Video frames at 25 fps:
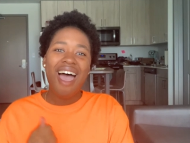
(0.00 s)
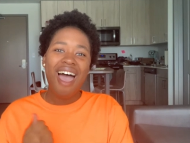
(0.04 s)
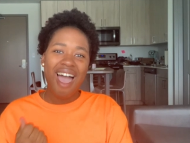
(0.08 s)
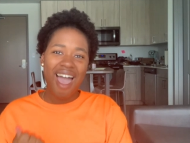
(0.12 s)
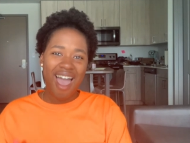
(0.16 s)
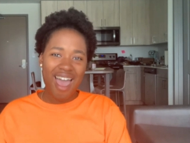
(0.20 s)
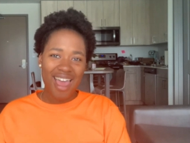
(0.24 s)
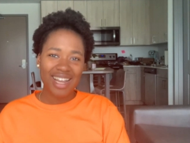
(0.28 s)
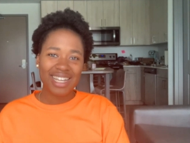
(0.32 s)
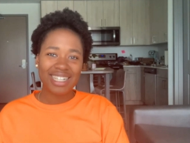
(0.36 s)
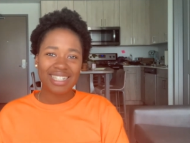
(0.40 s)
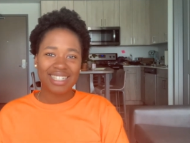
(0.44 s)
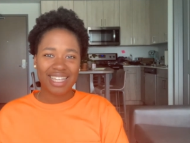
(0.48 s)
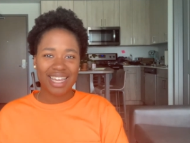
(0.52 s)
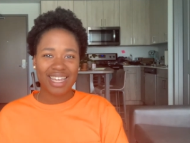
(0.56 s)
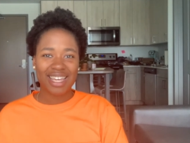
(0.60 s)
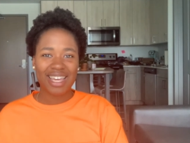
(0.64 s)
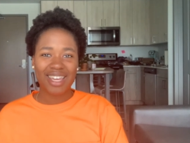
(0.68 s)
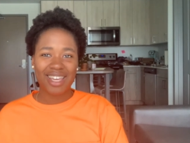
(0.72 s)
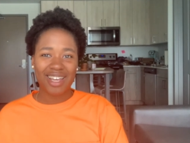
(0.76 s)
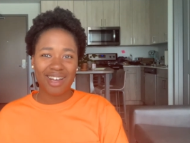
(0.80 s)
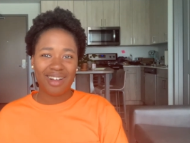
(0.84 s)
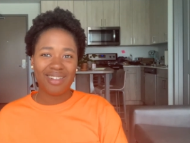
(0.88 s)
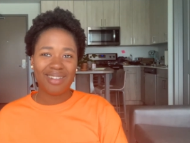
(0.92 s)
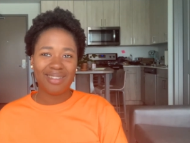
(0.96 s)
and it's
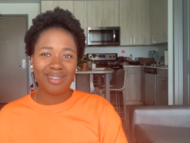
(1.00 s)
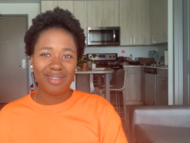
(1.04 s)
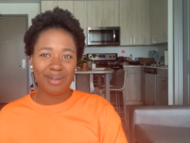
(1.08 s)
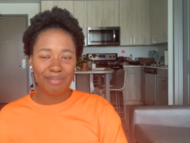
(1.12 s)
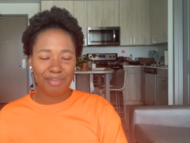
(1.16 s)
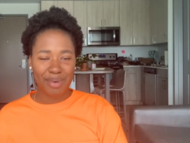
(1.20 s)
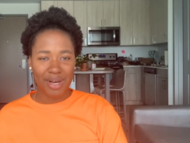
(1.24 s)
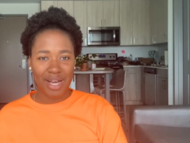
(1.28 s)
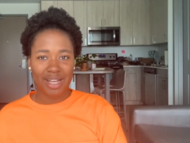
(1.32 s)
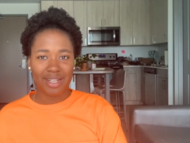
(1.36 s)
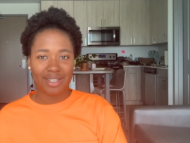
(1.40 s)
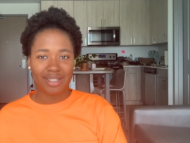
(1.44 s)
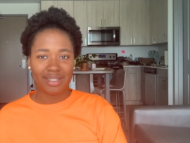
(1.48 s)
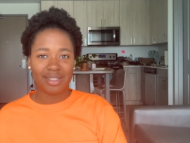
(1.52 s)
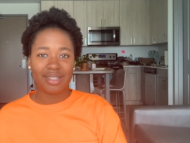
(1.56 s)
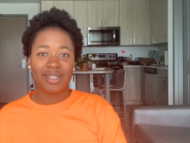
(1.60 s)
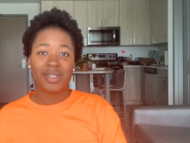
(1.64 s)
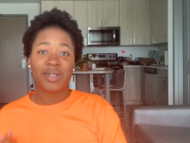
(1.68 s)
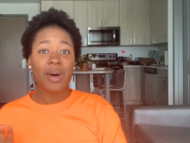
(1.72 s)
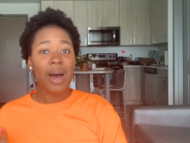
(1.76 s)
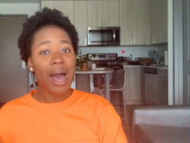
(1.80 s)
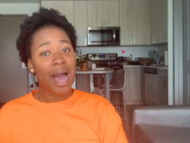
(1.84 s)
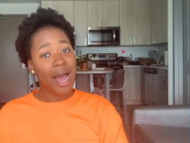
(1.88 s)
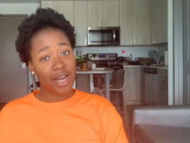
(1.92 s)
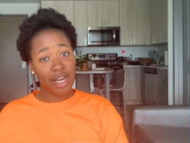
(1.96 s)
kicking y'all in the butt.
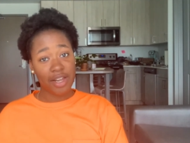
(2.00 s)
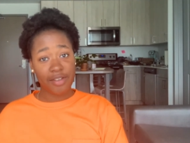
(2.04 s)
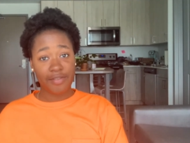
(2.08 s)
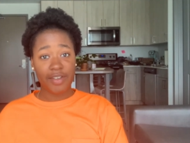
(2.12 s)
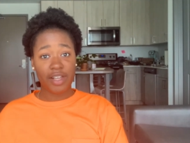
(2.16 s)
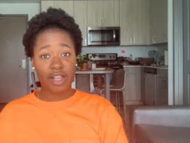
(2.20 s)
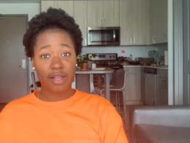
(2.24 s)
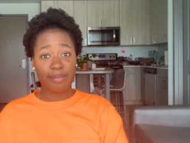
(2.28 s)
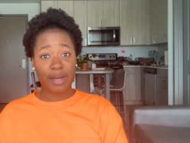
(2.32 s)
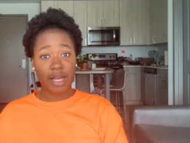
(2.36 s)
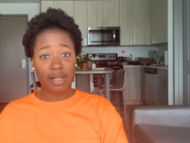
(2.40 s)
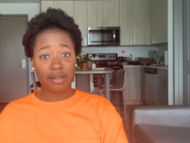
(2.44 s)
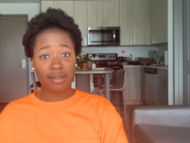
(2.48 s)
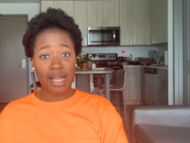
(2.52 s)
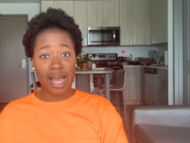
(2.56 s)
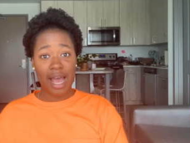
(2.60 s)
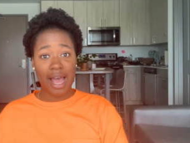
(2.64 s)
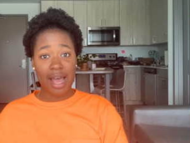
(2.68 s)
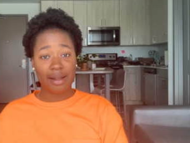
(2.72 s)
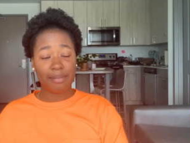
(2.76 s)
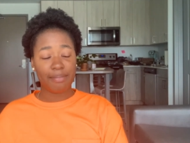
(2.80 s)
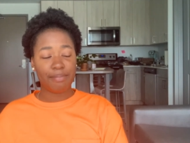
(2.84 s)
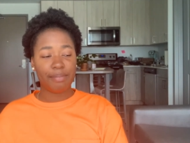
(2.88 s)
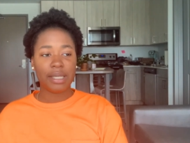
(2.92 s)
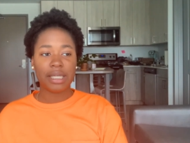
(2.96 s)
So how do you feel about that?
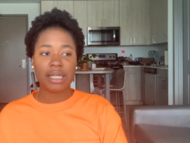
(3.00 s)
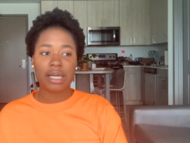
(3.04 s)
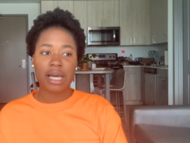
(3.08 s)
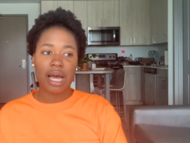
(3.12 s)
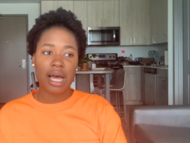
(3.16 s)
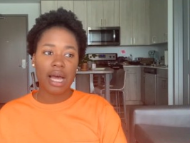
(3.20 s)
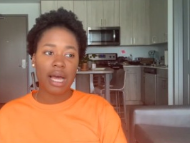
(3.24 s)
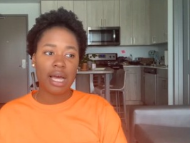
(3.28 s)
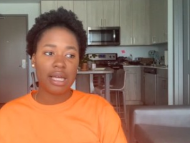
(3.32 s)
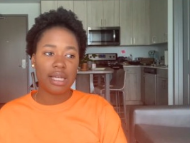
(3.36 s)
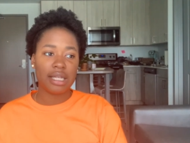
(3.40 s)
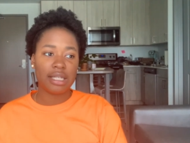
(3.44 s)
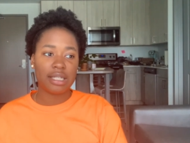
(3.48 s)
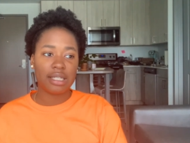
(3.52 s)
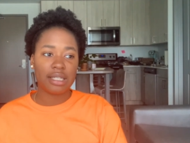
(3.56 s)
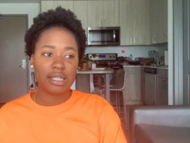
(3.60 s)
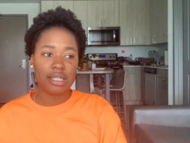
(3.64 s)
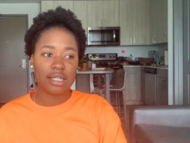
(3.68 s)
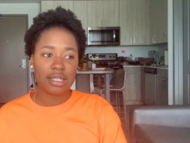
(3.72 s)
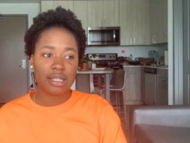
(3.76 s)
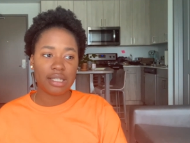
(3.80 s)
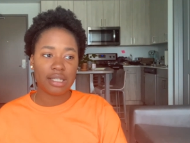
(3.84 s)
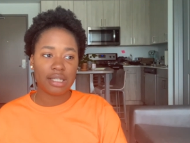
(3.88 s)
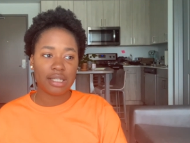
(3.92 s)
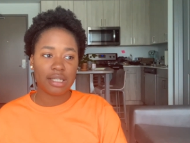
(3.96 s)
Because
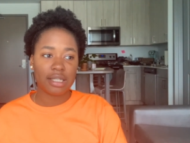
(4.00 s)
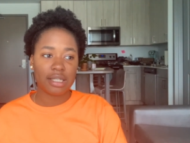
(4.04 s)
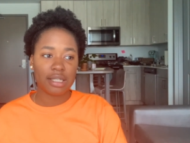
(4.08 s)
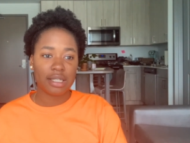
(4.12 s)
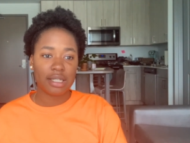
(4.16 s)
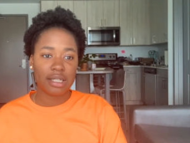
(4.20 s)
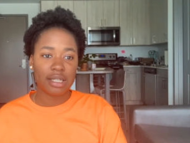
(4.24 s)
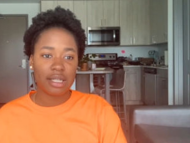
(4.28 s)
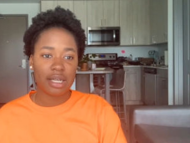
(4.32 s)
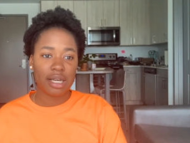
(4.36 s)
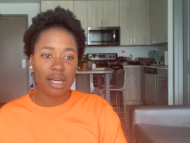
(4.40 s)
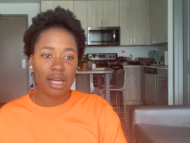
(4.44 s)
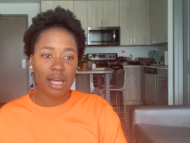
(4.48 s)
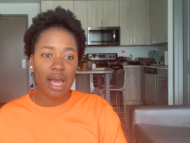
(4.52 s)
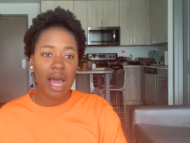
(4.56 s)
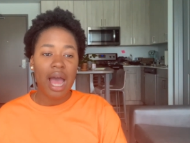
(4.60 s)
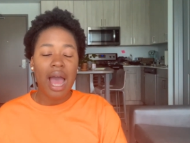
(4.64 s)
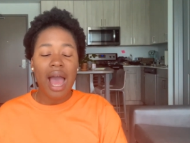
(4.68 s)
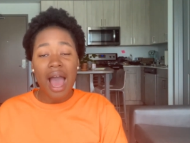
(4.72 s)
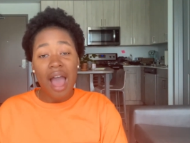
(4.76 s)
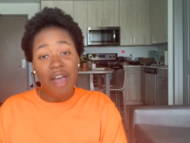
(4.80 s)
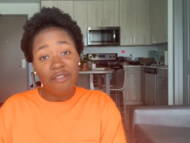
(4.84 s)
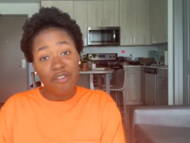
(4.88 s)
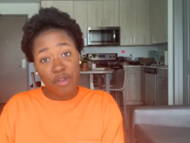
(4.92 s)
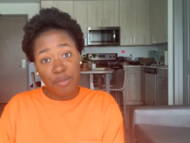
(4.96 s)

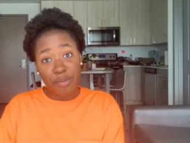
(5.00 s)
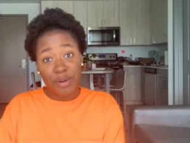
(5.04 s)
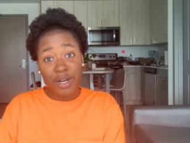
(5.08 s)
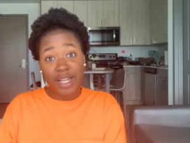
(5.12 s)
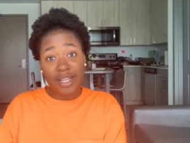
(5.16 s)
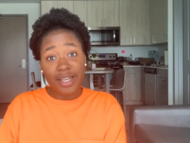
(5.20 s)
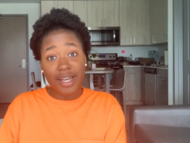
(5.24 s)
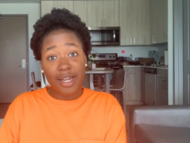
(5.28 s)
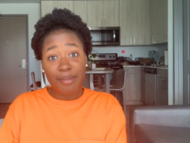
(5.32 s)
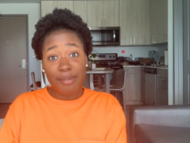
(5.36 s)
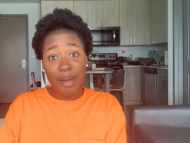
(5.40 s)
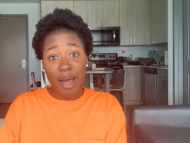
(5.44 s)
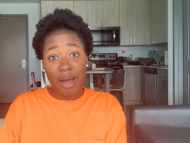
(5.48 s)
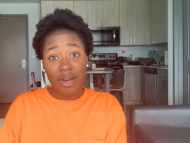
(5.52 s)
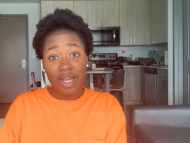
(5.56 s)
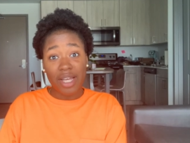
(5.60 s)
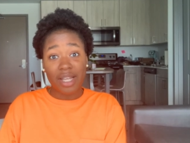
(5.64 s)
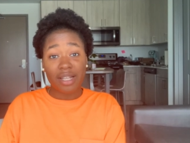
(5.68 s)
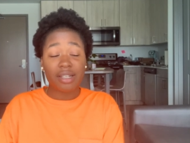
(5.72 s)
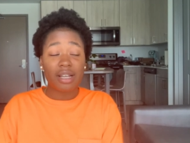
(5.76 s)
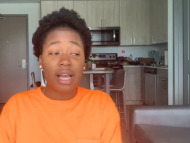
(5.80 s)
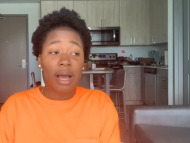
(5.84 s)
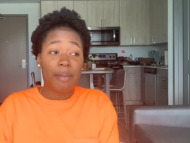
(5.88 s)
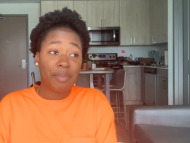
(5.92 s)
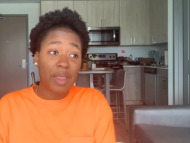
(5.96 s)
I feel pretty good about it,
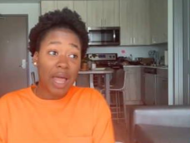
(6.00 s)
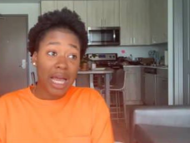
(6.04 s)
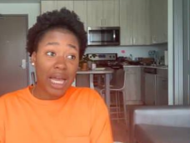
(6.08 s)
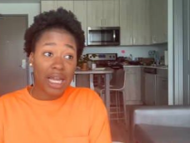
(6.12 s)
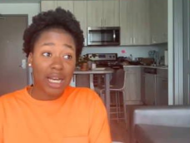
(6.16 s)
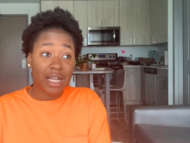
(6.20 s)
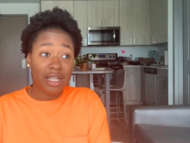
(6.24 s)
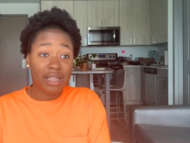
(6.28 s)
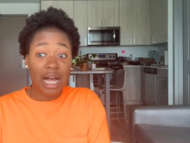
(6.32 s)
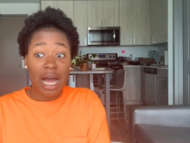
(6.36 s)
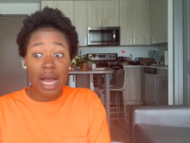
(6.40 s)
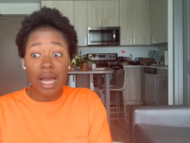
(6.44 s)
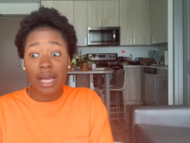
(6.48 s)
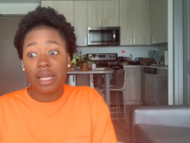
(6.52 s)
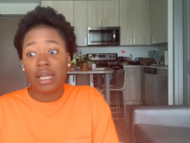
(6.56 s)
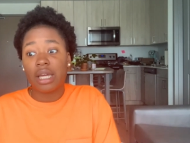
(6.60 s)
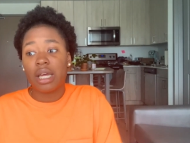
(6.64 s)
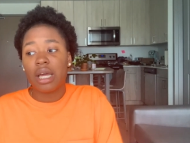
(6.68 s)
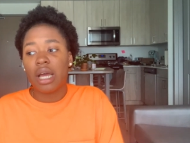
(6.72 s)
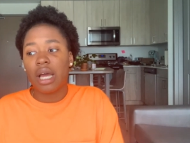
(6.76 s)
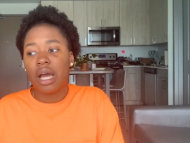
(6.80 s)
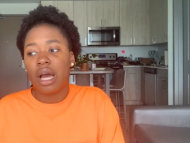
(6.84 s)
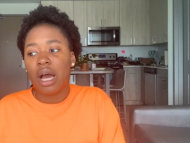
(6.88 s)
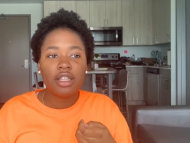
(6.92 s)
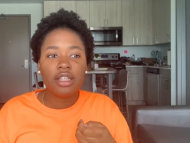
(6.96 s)
I'm not gonna lie.
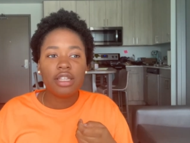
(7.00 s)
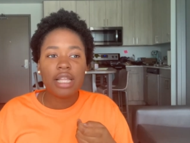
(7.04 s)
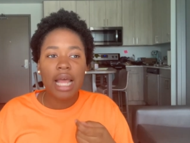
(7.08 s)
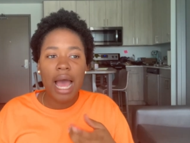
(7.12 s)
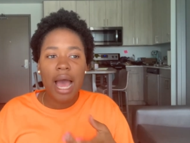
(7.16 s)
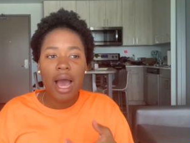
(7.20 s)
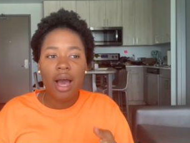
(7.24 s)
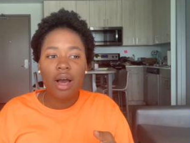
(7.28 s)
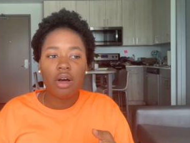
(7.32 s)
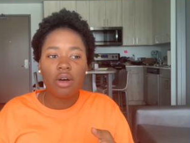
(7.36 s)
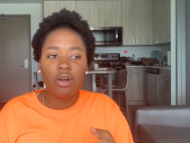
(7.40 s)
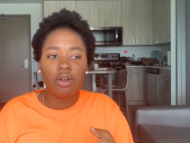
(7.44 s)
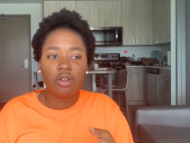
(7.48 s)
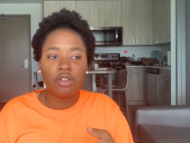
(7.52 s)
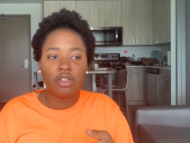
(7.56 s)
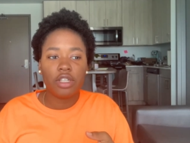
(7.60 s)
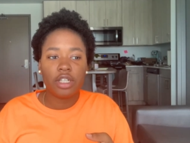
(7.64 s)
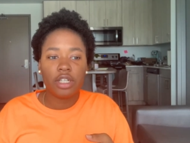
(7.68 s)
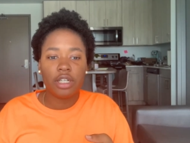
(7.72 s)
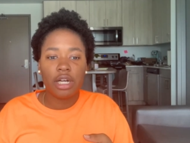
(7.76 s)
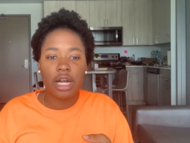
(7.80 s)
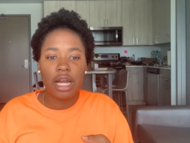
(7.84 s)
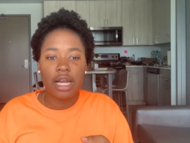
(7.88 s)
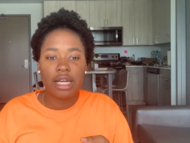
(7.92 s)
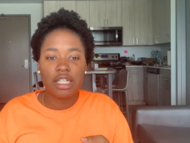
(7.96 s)
Now
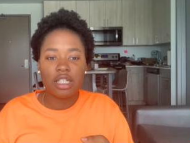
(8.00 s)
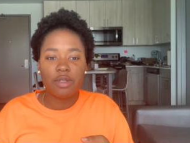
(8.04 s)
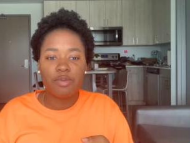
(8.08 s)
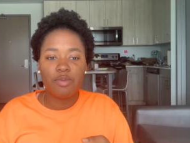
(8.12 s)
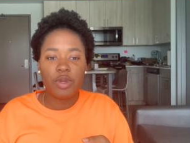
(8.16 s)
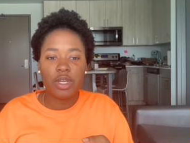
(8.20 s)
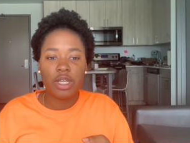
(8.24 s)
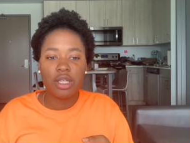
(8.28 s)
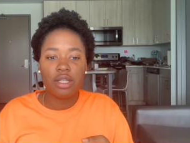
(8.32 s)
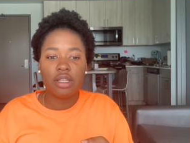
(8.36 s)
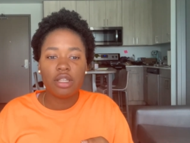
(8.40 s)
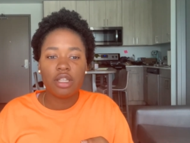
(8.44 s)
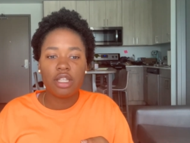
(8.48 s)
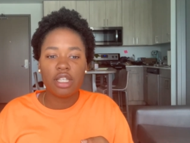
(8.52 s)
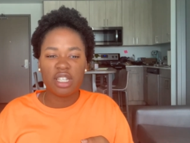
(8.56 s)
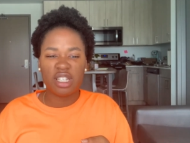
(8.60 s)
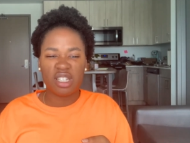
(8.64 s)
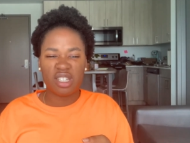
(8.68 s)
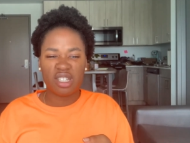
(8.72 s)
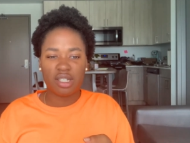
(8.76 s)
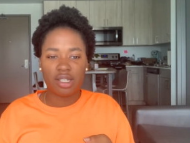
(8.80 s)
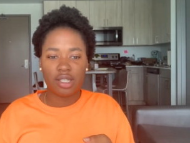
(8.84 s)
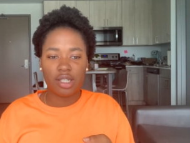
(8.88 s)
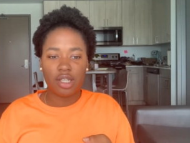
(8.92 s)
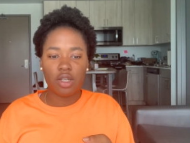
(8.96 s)
there has been this,
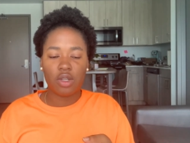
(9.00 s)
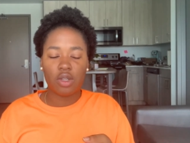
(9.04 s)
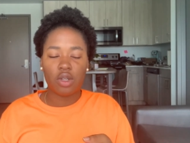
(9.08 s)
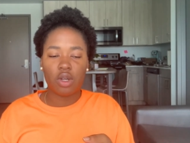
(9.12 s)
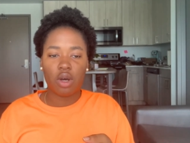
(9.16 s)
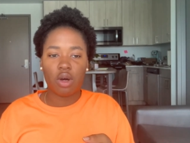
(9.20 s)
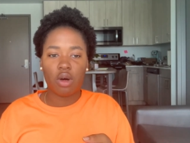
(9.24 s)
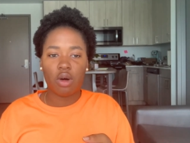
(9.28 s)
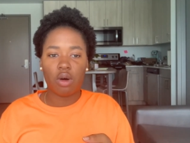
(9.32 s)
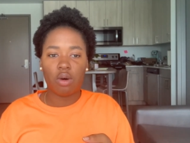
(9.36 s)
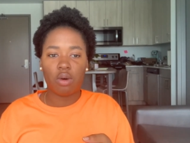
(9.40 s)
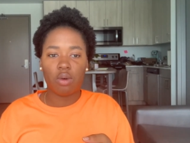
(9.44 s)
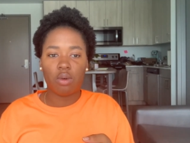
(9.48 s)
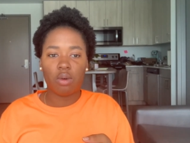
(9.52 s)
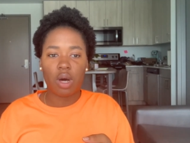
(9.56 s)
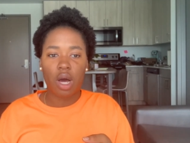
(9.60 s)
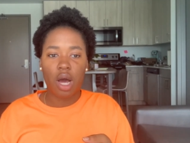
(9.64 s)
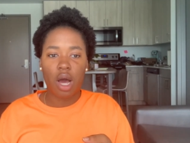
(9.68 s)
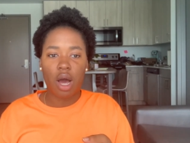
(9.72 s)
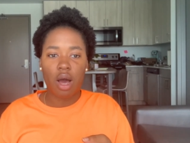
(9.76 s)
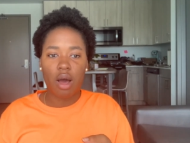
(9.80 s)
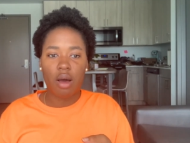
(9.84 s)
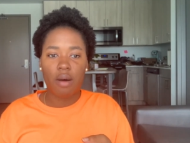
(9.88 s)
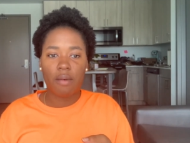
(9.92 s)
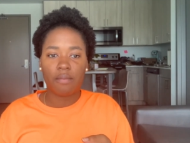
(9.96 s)
you know,
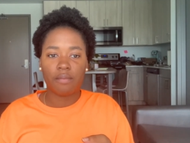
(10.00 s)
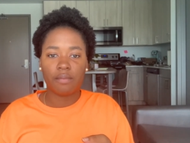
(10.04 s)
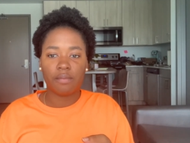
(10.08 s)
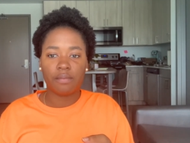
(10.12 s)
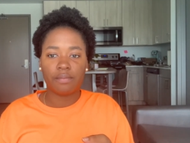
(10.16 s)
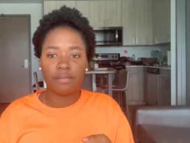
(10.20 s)
um,